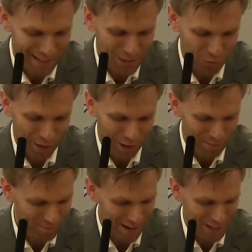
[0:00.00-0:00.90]
Just wanted
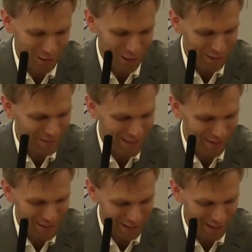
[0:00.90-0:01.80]
to make sure that
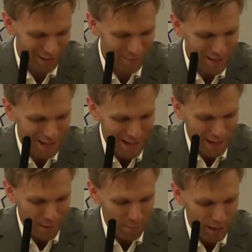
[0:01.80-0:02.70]
was clear.
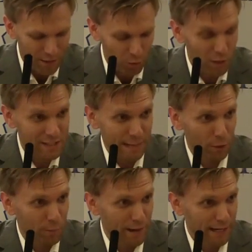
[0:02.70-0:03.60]
But there was
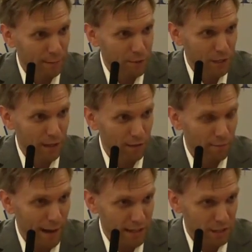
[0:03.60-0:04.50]
neighborhood pickups
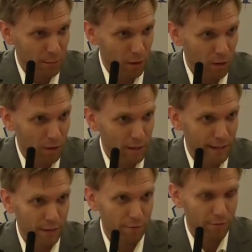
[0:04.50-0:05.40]
of basketball
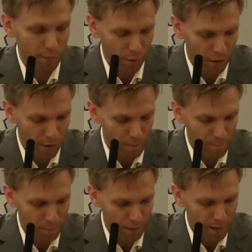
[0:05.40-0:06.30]
and of
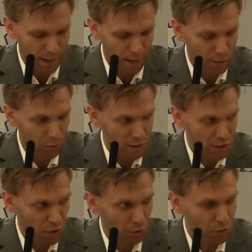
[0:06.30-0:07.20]
football, and there was
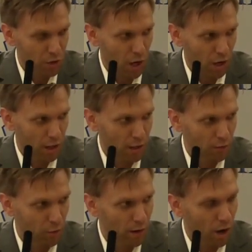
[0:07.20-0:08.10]
eternal talk
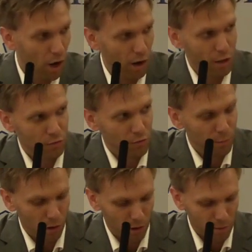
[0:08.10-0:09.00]
of Hogs
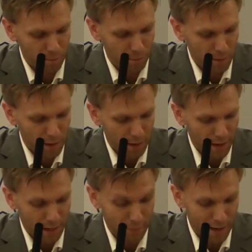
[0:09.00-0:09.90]
football
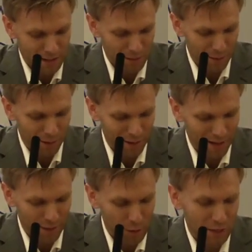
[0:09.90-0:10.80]
and basketball,
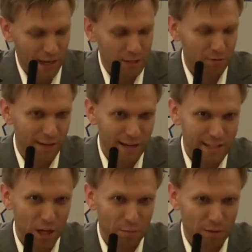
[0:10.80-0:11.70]
and those kinds of
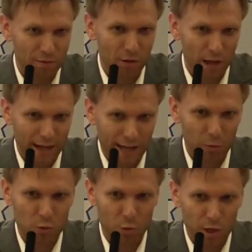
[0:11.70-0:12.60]
things helped me feel like I
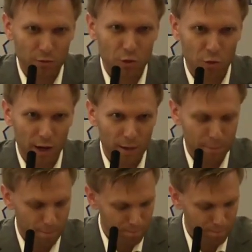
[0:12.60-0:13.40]
was one of a tribe.